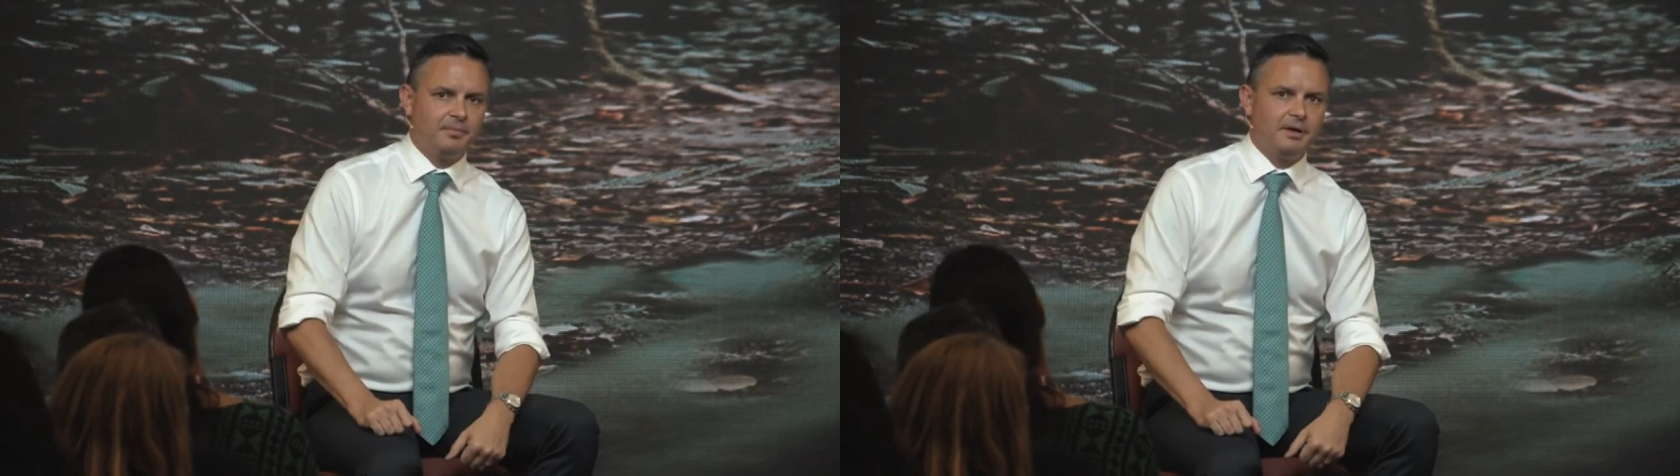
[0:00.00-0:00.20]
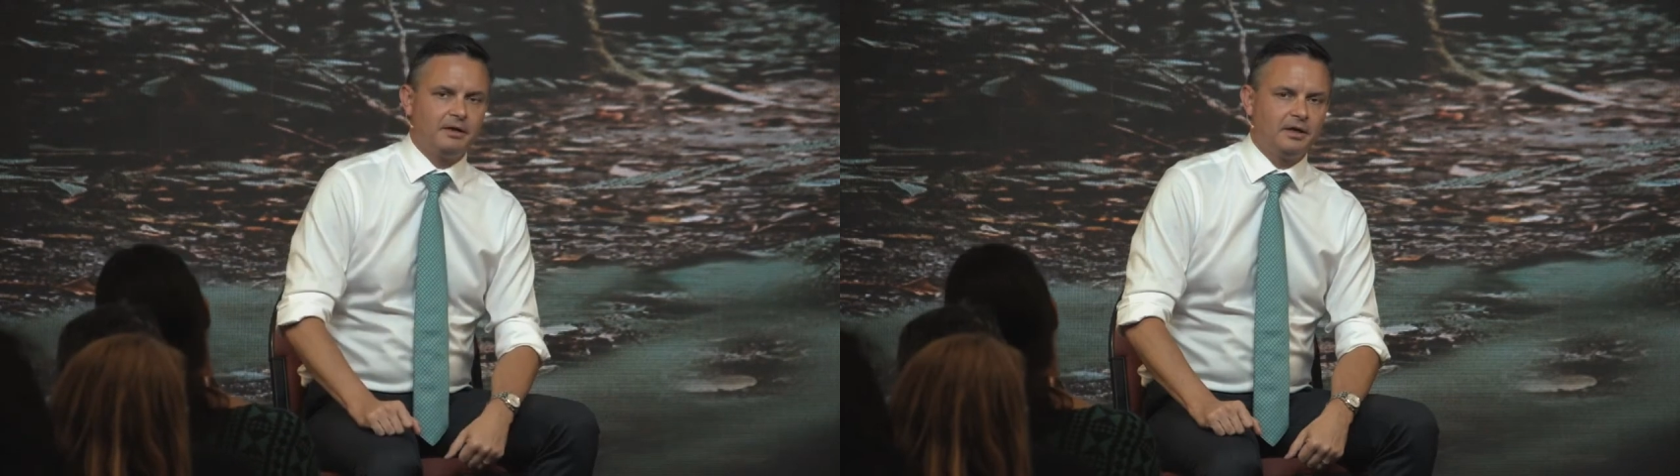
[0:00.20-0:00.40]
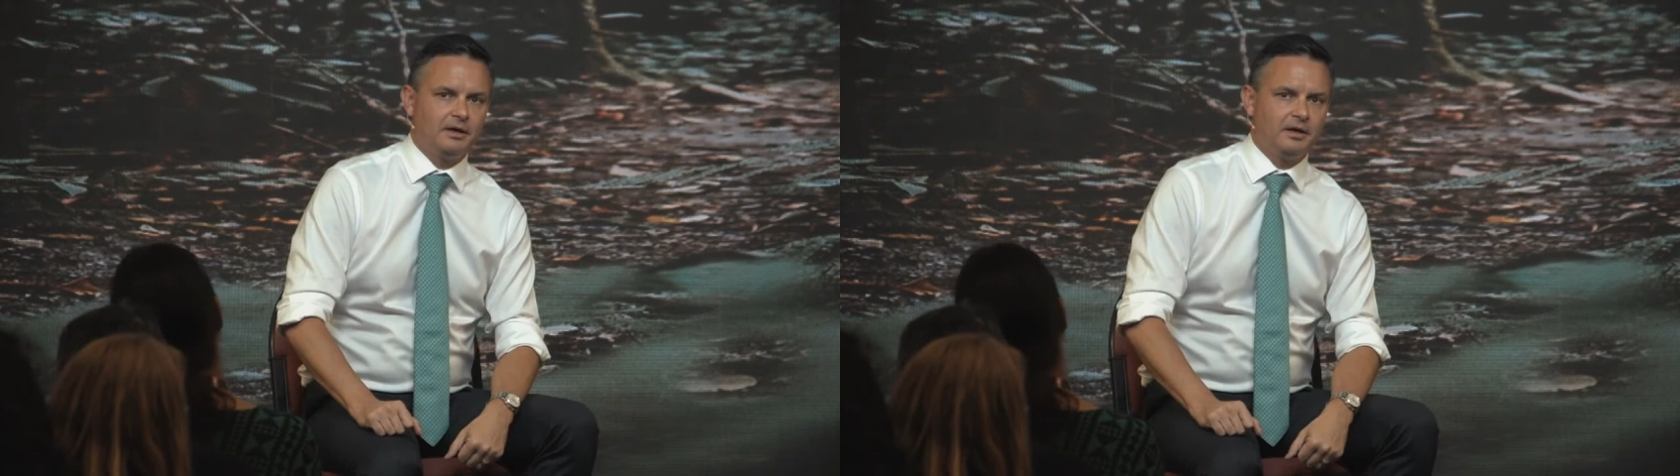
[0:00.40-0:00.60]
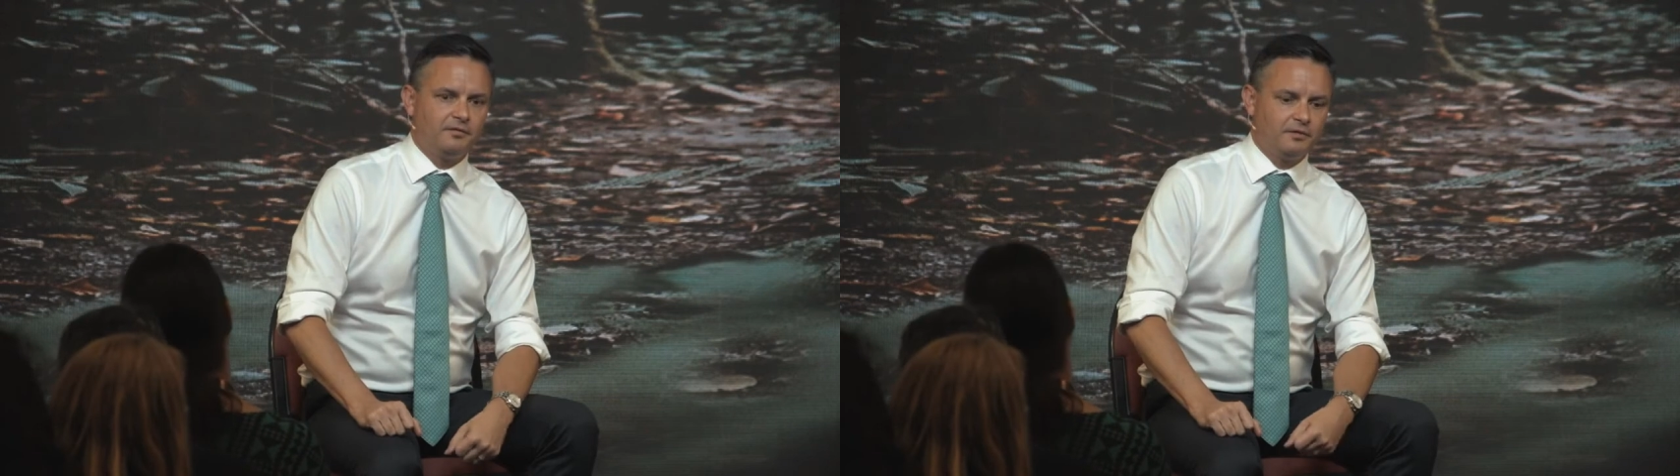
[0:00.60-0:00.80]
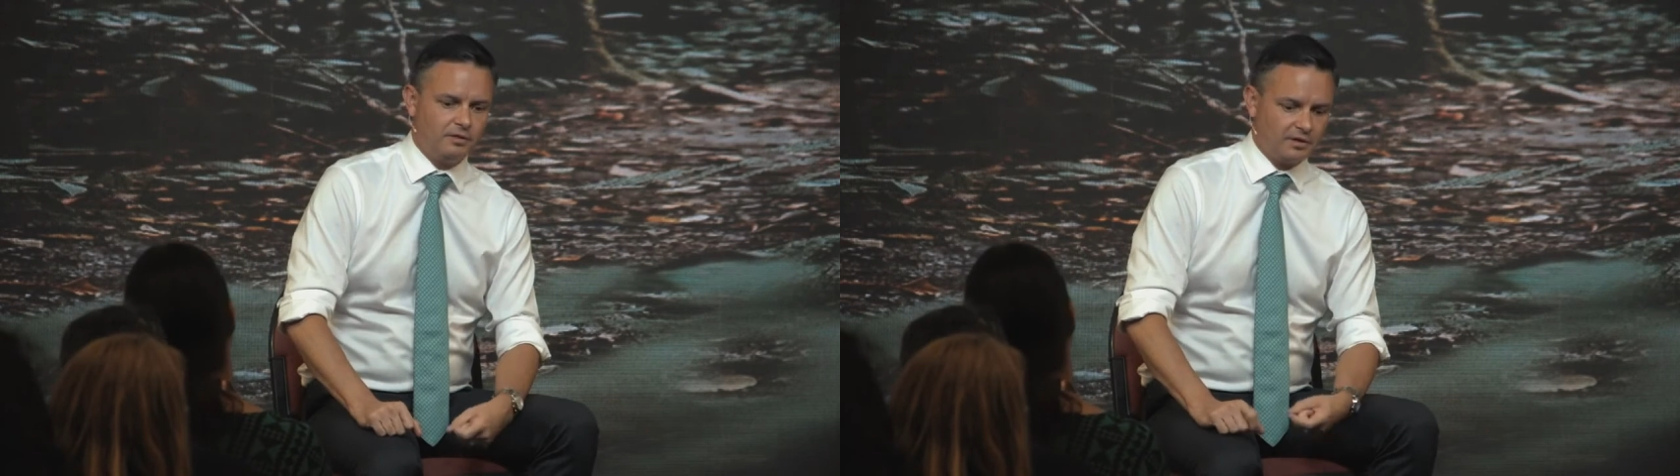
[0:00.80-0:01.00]
But
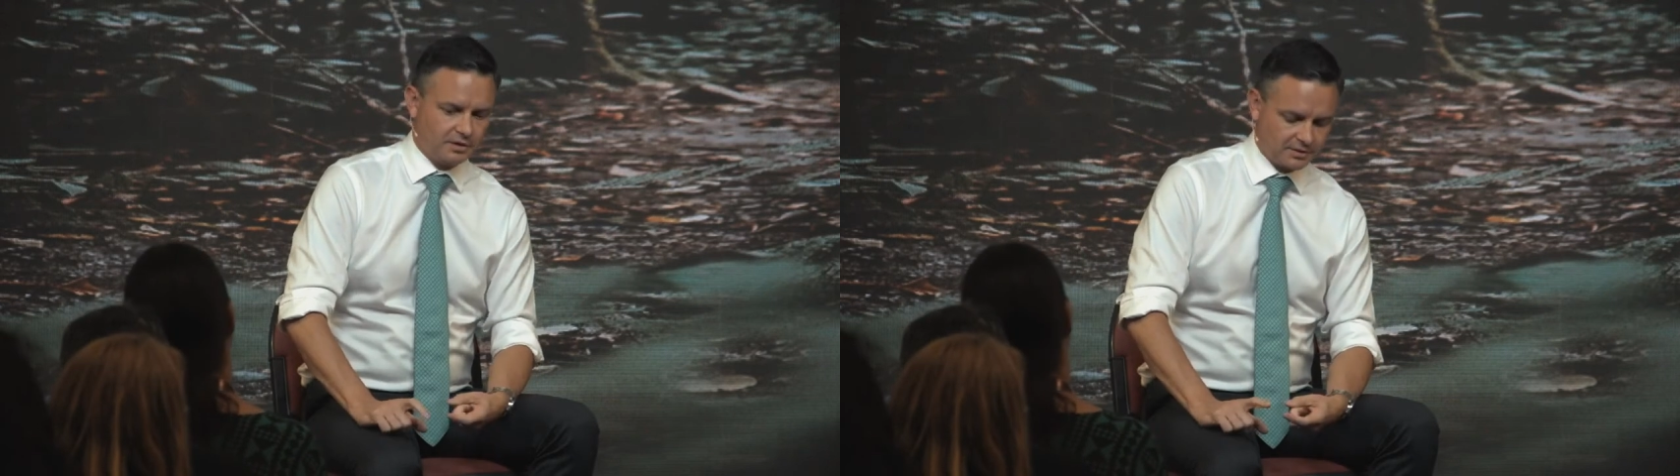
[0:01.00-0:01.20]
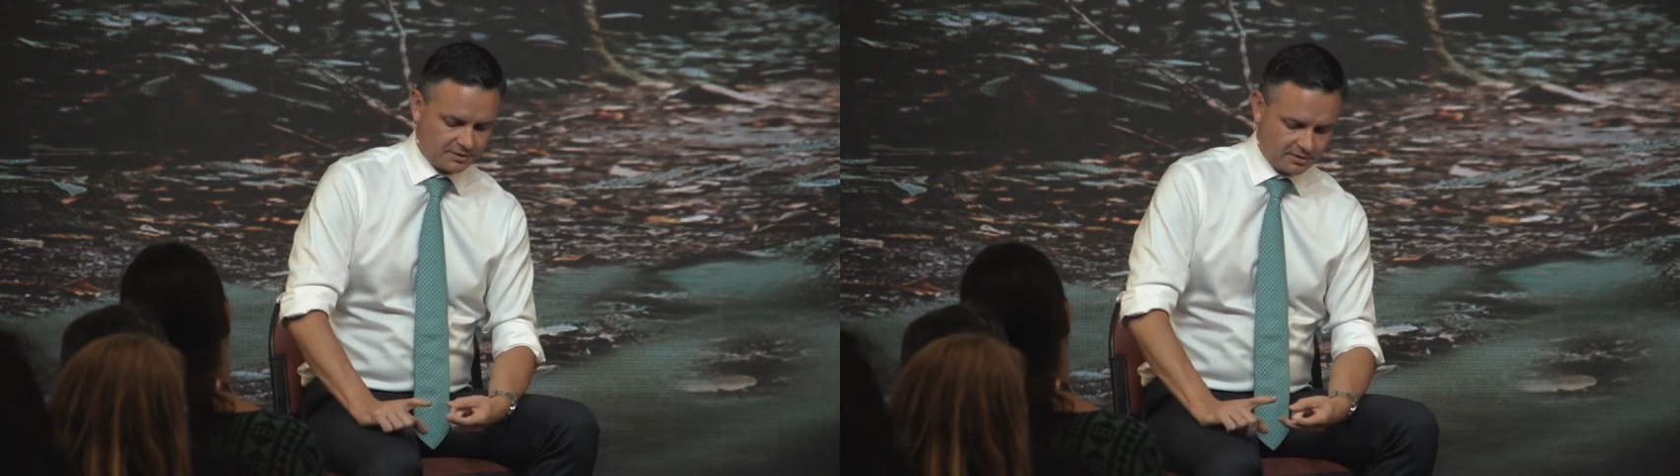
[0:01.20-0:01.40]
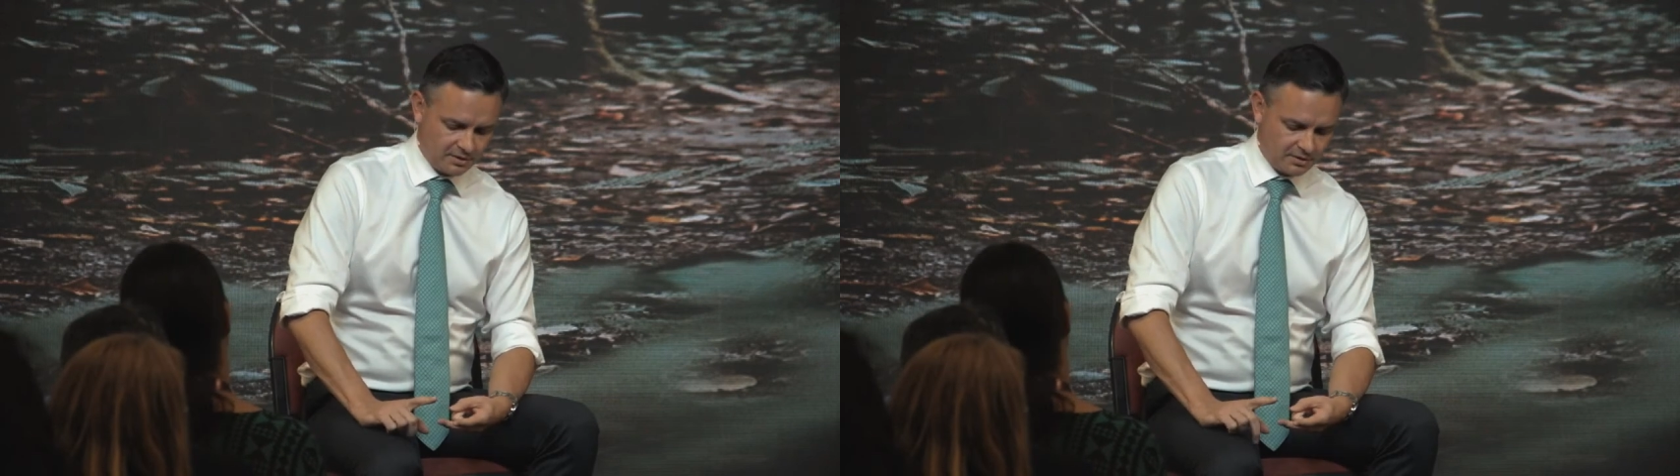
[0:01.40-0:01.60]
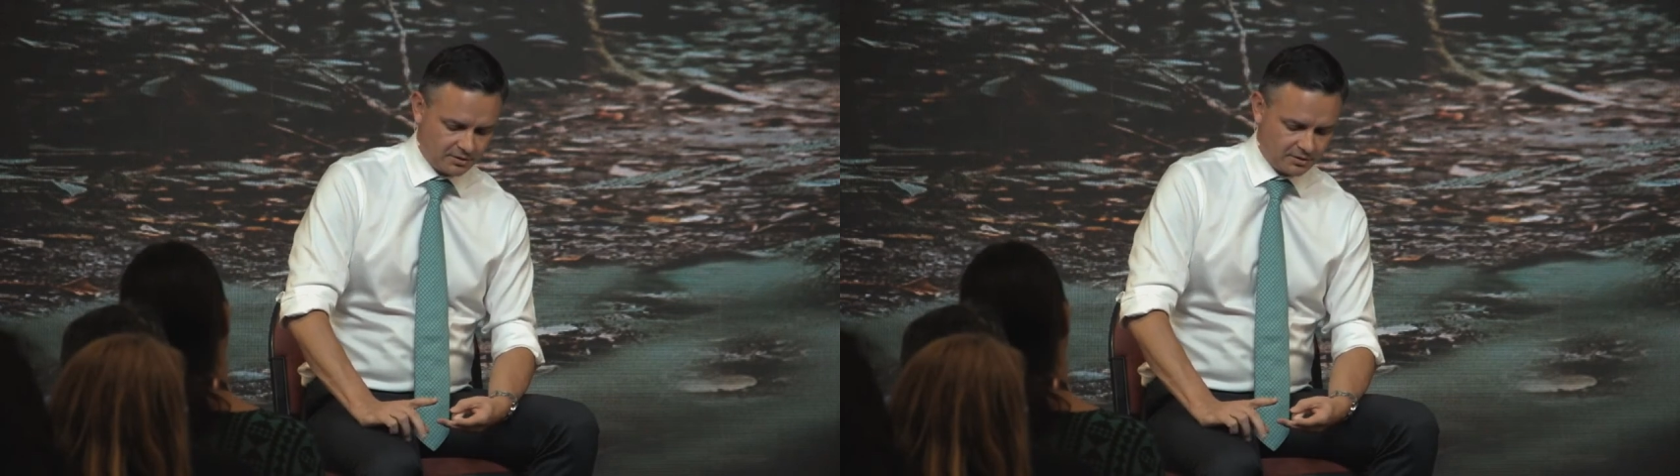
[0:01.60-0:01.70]
a few things.